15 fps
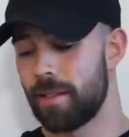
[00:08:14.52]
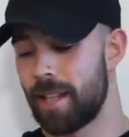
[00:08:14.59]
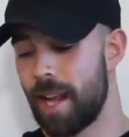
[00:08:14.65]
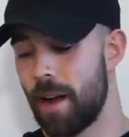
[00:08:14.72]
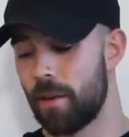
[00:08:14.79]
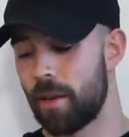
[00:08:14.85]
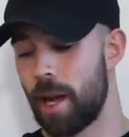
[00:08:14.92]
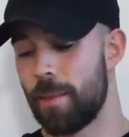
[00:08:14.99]
of
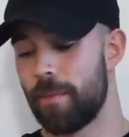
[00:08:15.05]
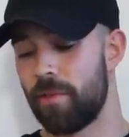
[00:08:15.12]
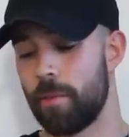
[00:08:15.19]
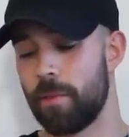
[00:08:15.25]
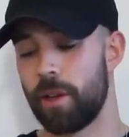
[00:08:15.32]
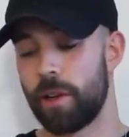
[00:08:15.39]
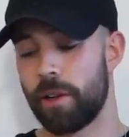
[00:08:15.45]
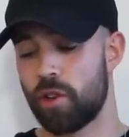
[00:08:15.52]
style come
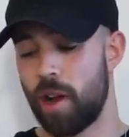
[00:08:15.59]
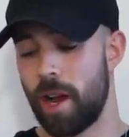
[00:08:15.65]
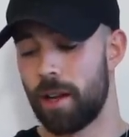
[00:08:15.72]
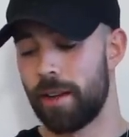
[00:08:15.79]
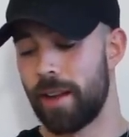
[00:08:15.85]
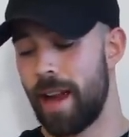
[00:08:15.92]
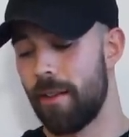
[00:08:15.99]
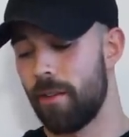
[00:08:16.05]
from a lot of
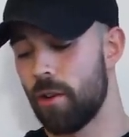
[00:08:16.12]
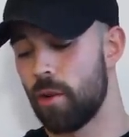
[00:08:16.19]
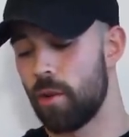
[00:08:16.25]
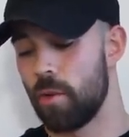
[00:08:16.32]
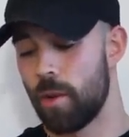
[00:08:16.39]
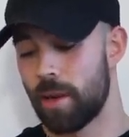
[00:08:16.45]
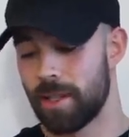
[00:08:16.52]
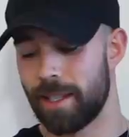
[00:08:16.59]
trial and error,
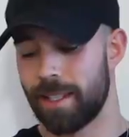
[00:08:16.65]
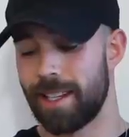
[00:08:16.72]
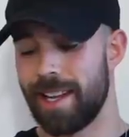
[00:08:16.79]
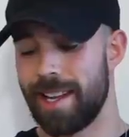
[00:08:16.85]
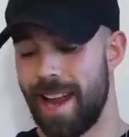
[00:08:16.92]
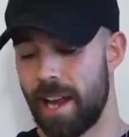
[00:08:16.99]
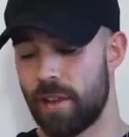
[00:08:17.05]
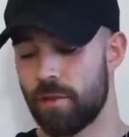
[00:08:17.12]
or was it
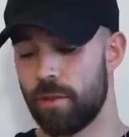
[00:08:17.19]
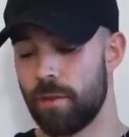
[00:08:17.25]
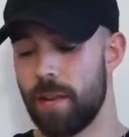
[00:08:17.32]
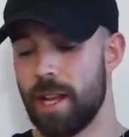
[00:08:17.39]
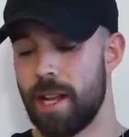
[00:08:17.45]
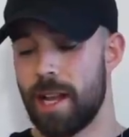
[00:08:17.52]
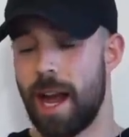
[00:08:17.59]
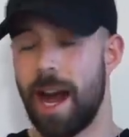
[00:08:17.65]
natural?
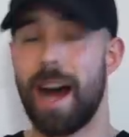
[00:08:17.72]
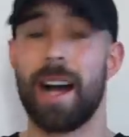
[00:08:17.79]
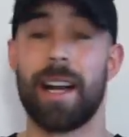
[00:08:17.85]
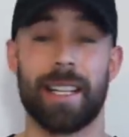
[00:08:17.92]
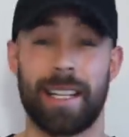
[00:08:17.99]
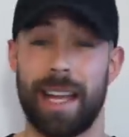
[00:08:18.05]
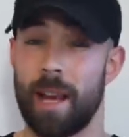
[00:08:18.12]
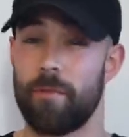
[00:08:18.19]

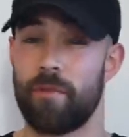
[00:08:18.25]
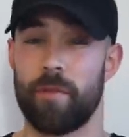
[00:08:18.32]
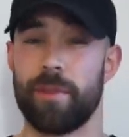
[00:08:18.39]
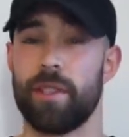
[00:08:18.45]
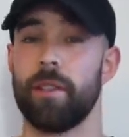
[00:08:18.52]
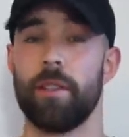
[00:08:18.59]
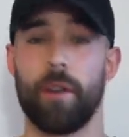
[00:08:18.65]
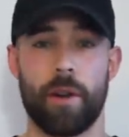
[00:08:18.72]
It came from
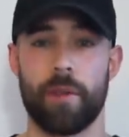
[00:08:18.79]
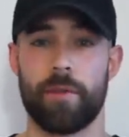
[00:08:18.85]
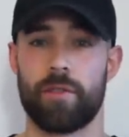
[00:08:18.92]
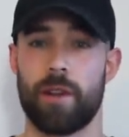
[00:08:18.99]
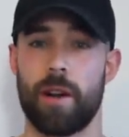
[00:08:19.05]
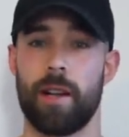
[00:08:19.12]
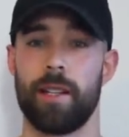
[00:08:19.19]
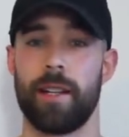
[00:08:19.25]
a lot of
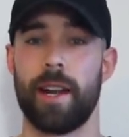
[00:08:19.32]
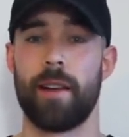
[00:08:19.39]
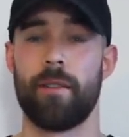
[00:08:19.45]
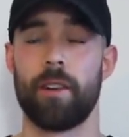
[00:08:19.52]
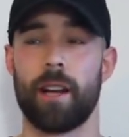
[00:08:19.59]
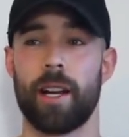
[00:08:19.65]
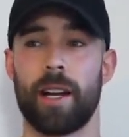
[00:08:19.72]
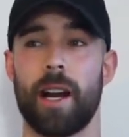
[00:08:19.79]
trial and
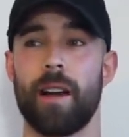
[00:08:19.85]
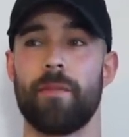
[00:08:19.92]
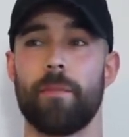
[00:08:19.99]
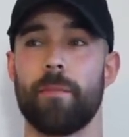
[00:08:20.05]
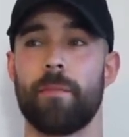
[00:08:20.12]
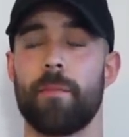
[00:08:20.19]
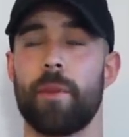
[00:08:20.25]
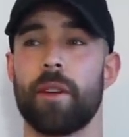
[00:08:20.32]
error. Like I've
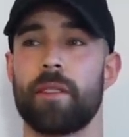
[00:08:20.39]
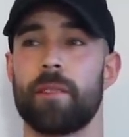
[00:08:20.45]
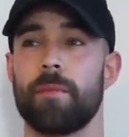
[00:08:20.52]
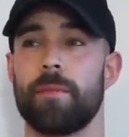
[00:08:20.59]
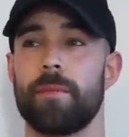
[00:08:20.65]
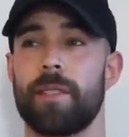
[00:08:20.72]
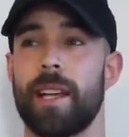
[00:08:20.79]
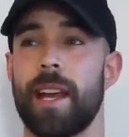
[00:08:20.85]
put
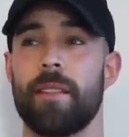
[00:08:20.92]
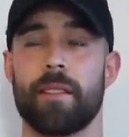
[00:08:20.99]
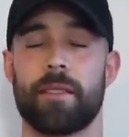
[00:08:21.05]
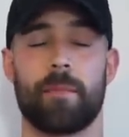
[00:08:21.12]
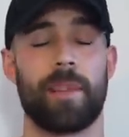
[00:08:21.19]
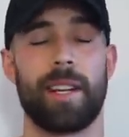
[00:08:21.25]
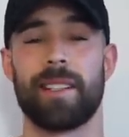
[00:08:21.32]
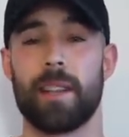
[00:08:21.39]
together
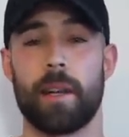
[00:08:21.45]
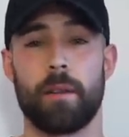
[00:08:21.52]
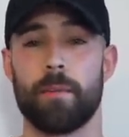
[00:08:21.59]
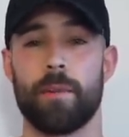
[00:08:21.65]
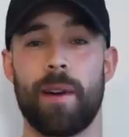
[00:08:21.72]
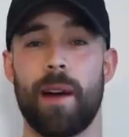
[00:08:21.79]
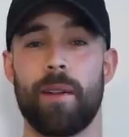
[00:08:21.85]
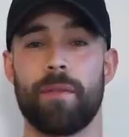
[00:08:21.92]
some like
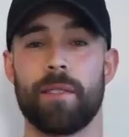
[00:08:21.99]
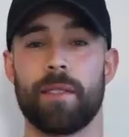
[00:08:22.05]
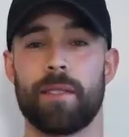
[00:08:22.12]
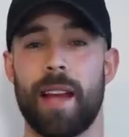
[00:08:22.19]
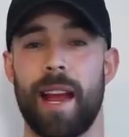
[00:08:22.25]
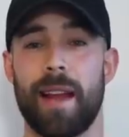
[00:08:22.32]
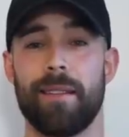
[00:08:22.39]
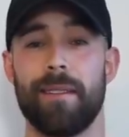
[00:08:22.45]
terrible
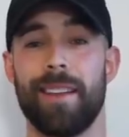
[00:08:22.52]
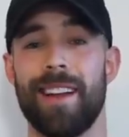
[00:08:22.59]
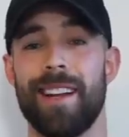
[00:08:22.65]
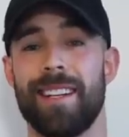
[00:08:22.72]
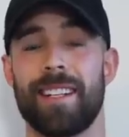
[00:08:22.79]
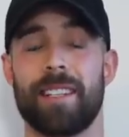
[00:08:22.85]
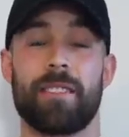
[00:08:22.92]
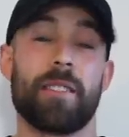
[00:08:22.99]
outfits, and
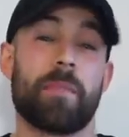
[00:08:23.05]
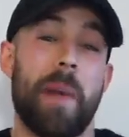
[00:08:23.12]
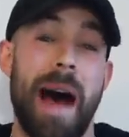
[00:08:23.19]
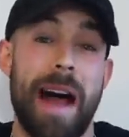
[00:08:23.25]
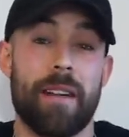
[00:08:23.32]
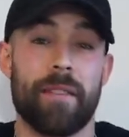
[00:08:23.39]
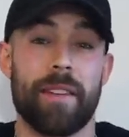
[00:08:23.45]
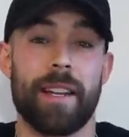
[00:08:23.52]
that's just
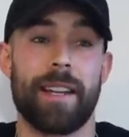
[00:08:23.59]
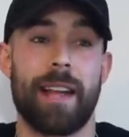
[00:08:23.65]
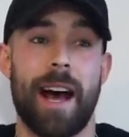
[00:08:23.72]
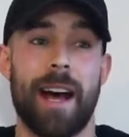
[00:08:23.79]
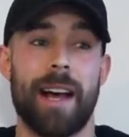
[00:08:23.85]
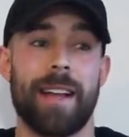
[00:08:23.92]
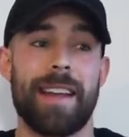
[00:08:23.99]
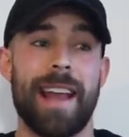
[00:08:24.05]
part of it.
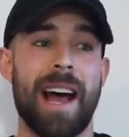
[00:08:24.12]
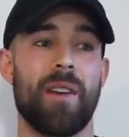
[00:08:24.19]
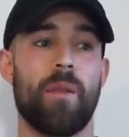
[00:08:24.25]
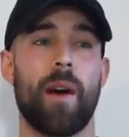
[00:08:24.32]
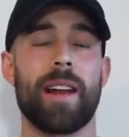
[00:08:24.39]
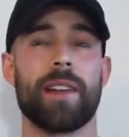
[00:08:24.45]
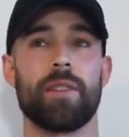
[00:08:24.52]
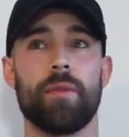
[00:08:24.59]
Now
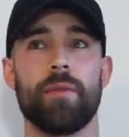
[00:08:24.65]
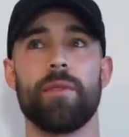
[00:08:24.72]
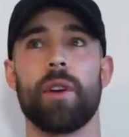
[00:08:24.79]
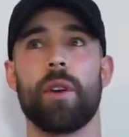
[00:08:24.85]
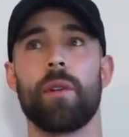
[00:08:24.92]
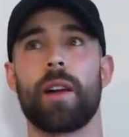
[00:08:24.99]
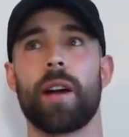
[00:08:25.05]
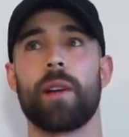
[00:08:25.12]
I do
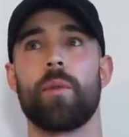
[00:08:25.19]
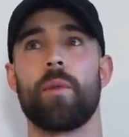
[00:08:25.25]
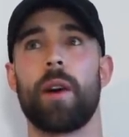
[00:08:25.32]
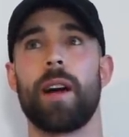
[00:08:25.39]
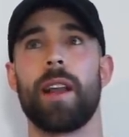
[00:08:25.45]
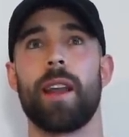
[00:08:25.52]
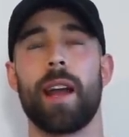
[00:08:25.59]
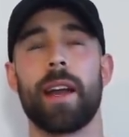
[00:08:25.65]
know kind of
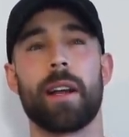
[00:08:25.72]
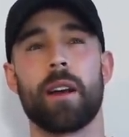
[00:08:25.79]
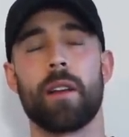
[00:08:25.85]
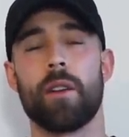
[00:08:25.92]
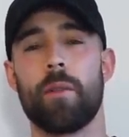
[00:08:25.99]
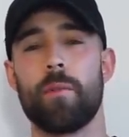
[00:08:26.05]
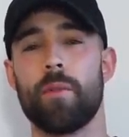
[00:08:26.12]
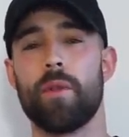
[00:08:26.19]
what I like a
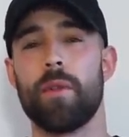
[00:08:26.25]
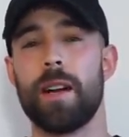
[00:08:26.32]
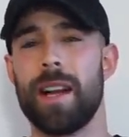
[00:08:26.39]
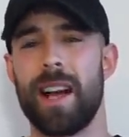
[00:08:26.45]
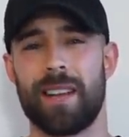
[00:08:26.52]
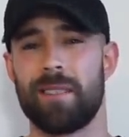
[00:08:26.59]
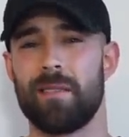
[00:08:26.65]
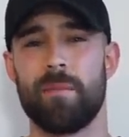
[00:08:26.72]
lot more.
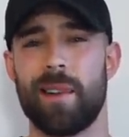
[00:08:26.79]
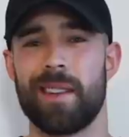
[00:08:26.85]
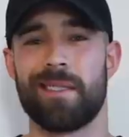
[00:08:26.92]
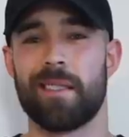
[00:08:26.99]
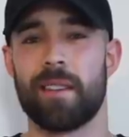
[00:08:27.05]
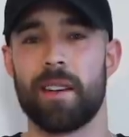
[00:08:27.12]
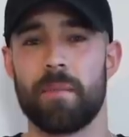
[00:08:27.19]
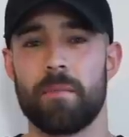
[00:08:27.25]
I still mess
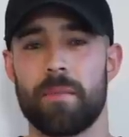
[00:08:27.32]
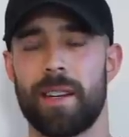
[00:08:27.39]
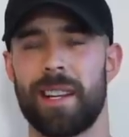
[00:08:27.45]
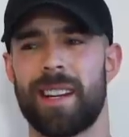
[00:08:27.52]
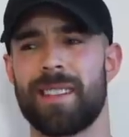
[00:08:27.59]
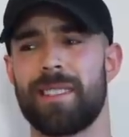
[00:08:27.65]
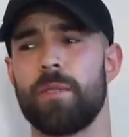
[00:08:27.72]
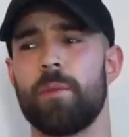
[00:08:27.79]
it up.
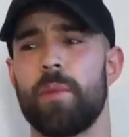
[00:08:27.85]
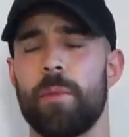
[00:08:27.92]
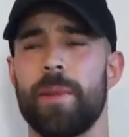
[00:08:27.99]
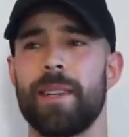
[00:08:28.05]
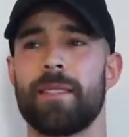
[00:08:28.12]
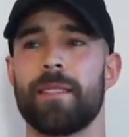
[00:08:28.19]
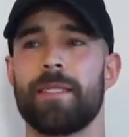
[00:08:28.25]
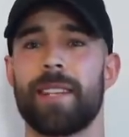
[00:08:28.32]
Like I still put
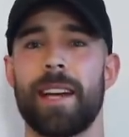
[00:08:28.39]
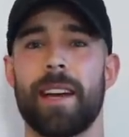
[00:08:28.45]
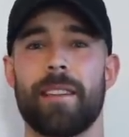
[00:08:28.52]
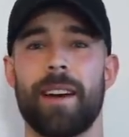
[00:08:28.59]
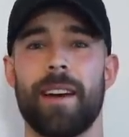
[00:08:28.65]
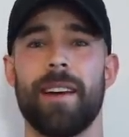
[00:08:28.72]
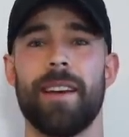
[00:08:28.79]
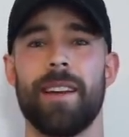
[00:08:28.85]
pieces
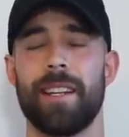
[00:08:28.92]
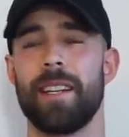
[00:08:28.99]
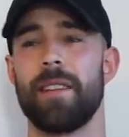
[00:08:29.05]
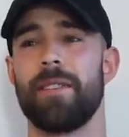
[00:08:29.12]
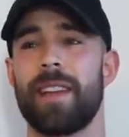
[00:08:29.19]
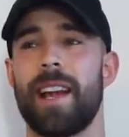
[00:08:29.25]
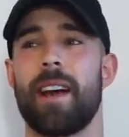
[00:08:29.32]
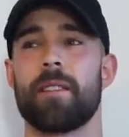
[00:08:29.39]
together,
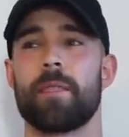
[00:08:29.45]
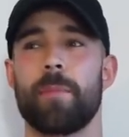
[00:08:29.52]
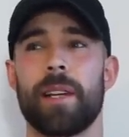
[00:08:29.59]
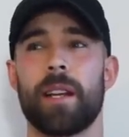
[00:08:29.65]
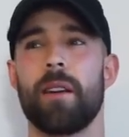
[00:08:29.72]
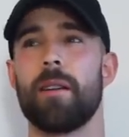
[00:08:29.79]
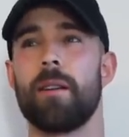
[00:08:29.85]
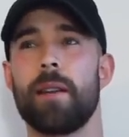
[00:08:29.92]
leaving the house
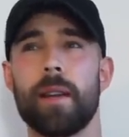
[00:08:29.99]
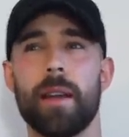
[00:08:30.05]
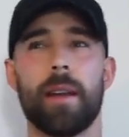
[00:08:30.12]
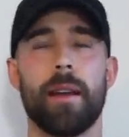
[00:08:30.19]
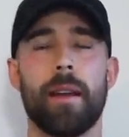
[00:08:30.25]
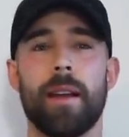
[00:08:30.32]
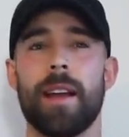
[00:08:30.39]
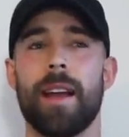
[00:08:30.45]
being like, oh
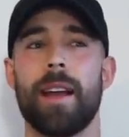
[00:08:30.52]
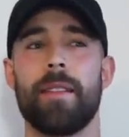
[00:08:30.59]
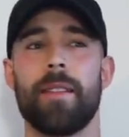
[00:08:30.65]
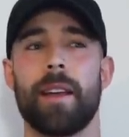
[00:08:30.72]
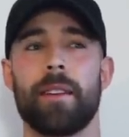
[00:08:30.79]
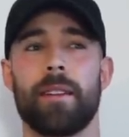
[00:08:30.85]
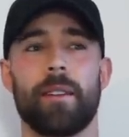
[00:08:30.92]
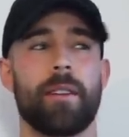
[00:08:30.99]
yeah. And
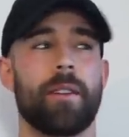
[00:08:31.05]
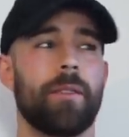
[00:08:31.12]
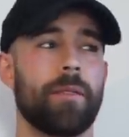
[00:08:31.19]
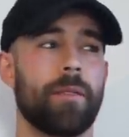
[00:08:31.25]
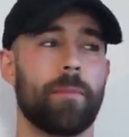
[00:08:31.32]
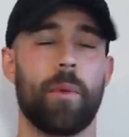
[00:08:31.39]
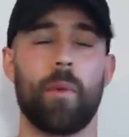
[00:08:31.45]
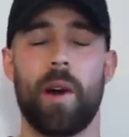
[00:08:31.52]
then, you know,
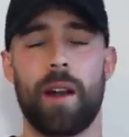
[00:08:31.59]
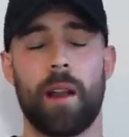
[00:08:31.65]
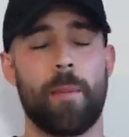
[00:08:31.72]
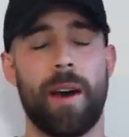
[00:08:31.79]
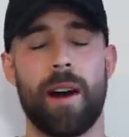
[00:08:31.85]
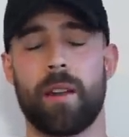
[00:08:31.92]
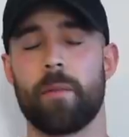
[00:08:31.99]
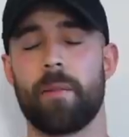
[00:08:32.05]
while
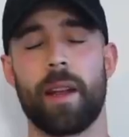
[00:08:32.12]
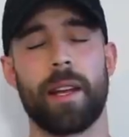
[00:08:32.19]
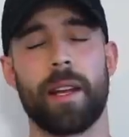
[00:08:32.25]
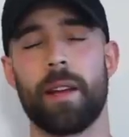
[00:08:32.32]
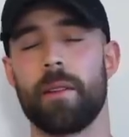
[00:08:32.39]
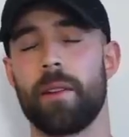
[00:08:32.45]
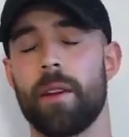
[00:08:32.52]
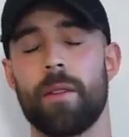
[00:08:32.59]
I'm out, I'm like,
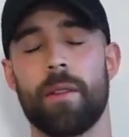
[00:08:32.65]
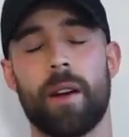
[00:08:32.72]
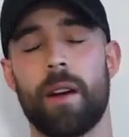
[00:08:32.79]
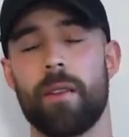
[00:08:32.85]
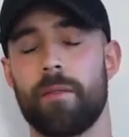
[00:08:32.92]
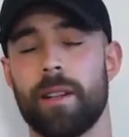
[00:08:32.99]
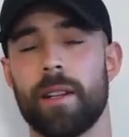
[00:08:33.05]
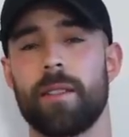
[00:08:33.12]
yeah, no,
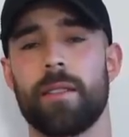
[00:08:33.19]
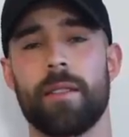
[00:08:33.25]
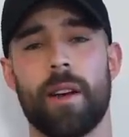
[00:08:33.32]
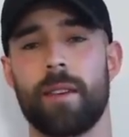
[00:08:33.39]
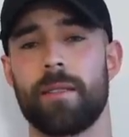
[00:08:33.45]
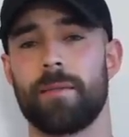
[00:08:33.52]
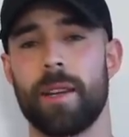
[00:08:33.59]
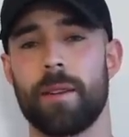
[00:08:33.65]
I really,
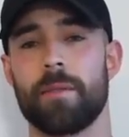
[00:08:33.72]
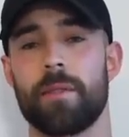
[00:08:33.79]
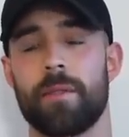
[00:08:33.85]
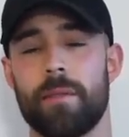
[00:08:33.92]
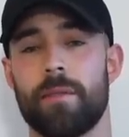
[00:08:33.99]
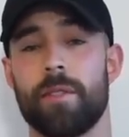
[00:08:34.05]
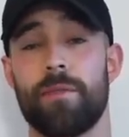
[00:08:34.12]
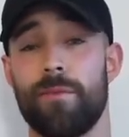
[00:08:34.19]
no, that was
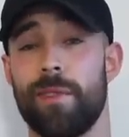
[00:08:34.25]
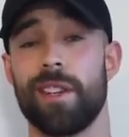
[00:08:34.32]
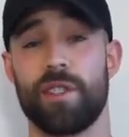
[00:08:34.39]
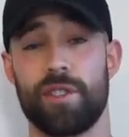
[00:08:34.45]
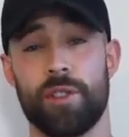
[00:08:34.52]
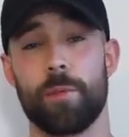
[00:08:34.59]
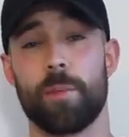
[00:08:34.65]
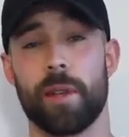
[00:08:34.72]
really
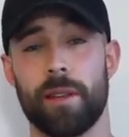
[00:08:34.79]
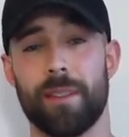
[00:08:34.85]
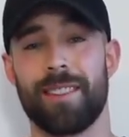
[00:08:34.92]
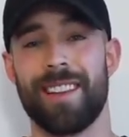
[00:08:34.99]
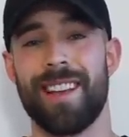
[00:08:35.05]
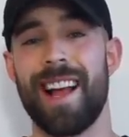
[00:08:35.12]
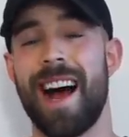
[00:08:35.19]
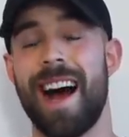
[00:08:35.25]
stupid.
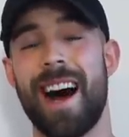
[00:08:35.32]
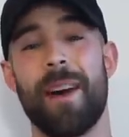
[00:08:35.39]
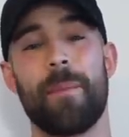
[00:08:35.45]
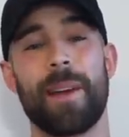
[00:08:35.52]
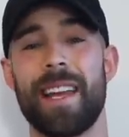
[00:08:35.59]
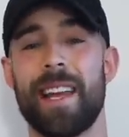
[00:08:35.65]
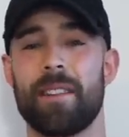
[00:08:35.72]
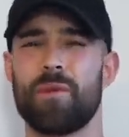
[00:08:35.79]

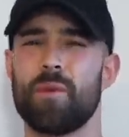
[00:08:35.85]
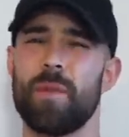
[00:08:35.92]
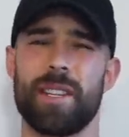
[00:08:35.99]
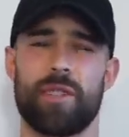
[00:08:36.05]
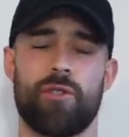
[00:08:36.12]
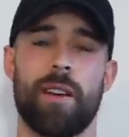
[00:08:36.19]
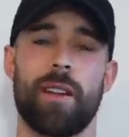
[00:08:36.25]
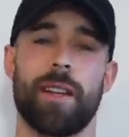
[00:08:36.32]
But yeah, it's
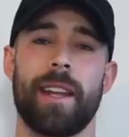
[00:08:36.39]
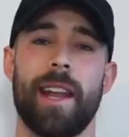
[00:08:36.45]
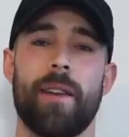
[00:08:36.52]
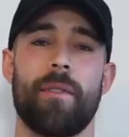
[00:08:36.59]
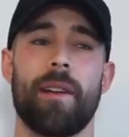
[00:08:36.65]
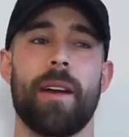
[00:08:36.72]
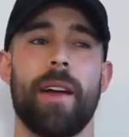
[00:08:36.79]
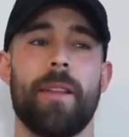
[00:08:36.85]
always trial and
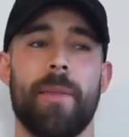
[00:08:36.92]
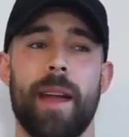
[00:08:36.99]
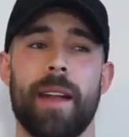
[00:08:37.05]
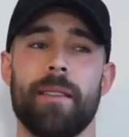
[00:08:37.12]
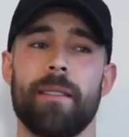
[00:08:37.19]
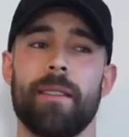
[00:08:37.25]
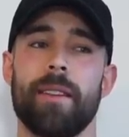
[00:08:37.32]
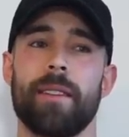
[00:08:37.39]
error, and
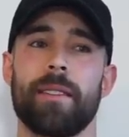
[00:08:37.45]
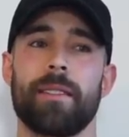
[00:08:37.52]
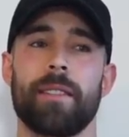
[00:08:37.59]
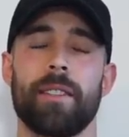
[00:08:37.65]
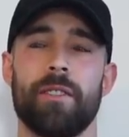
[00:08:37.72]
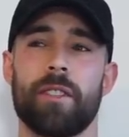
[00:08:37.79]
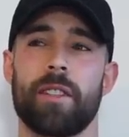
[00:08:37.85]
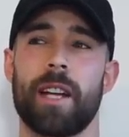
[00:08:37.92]
then
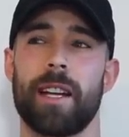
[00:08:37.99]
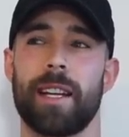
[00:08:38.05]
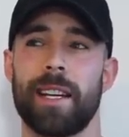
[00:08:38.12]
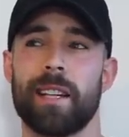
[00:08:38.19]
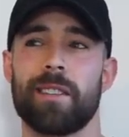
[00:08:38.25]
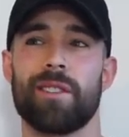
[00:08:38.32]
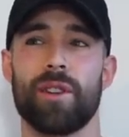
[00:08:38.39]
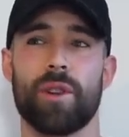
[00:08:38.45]
you just kind of
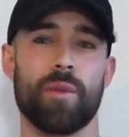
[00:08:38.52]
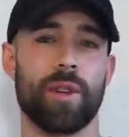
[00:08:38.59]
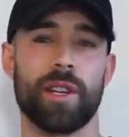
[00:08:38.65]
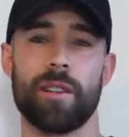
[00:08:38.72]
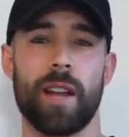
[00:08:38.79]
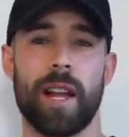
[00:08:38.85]
get to know what you